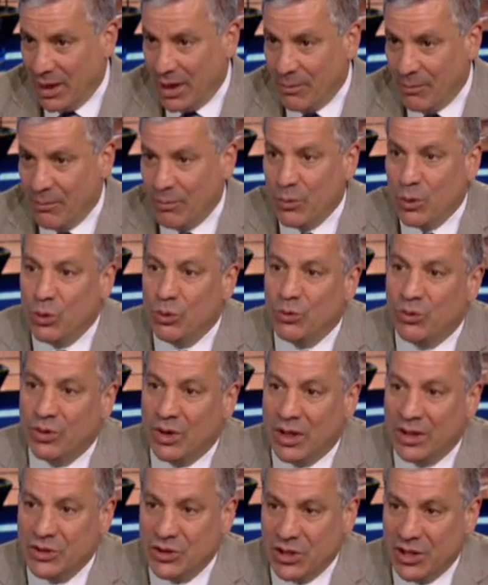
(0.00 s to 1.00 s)
um, move
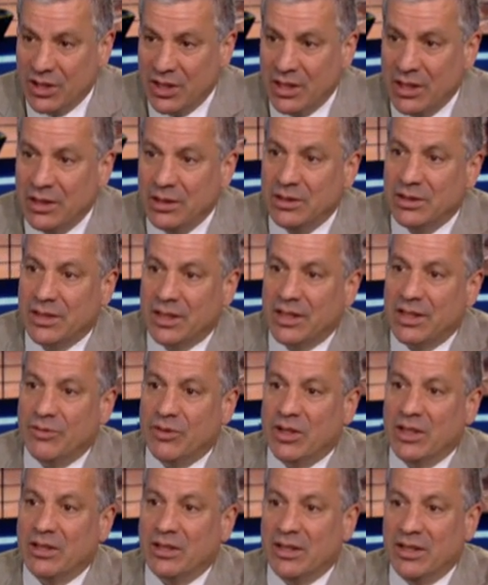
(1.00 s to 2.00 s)
uh, GE
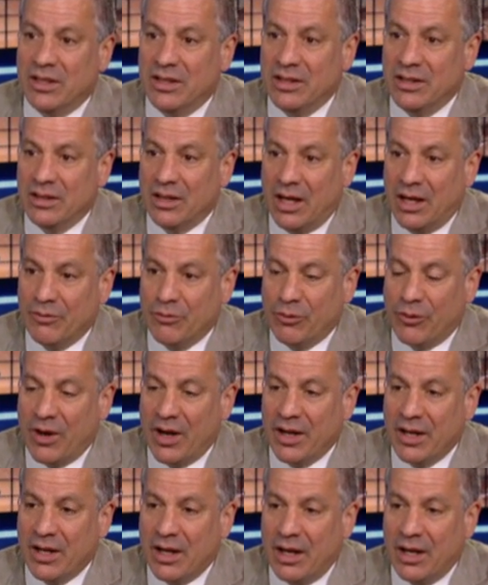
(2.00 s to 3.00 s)
significantly yeah. on
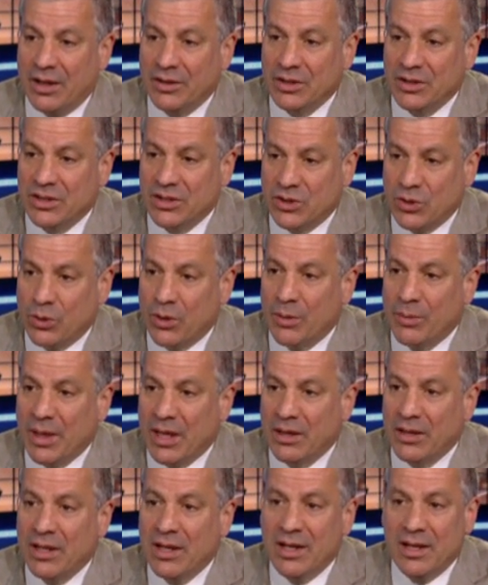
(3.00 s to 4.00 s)
Friday on this story
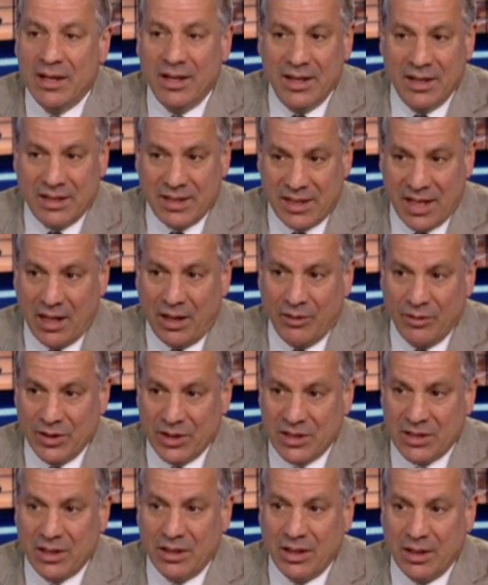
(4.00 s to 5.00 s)
about its sale of
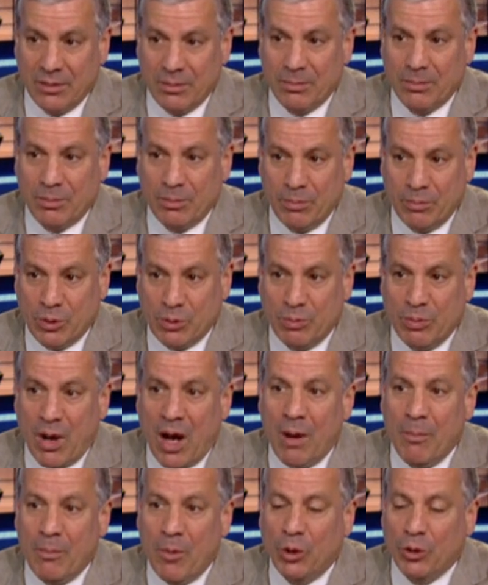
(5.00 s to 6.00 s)
its. Uh,
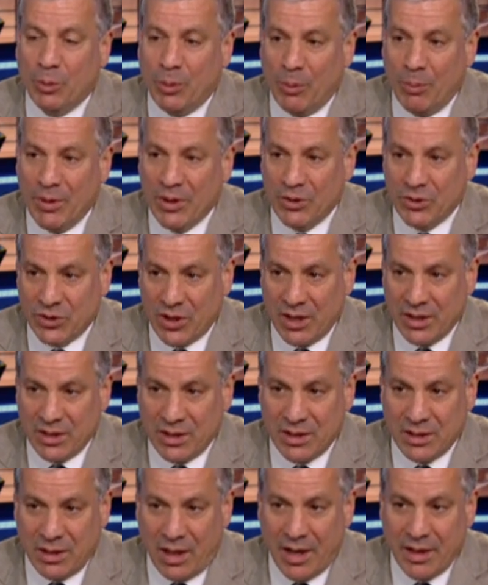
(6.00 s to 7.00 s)
uh, multiple bidders on
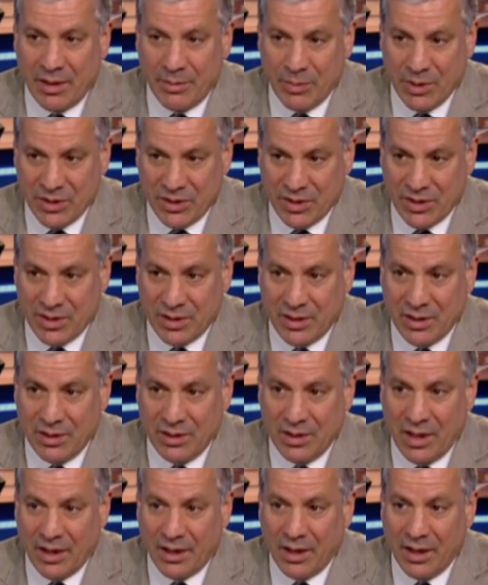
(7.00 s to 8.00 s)
its lighting business, okay. the
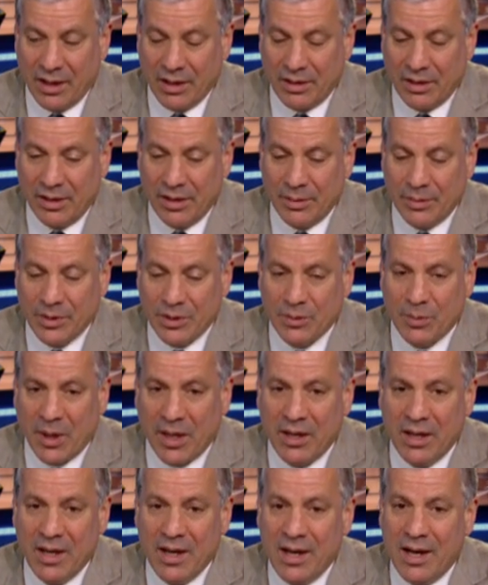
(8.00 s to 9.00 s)
iconic lighting business.
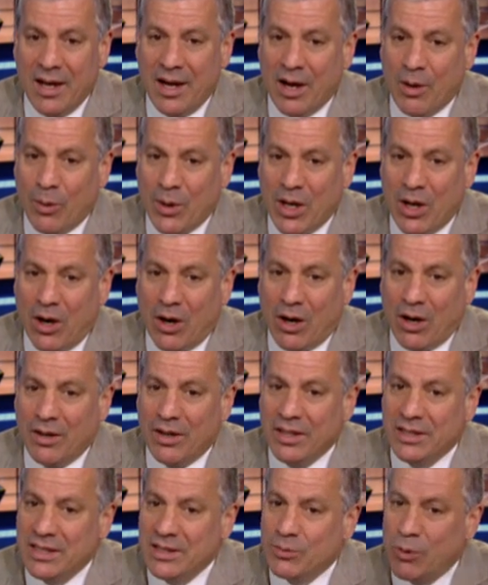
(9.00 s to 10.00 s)
But here we are.
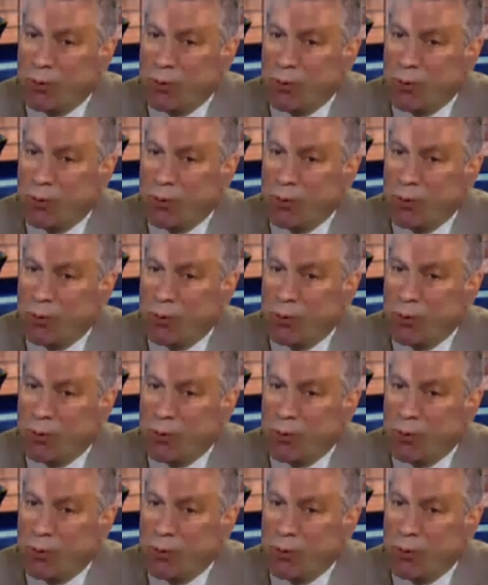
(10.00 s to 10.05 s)
This is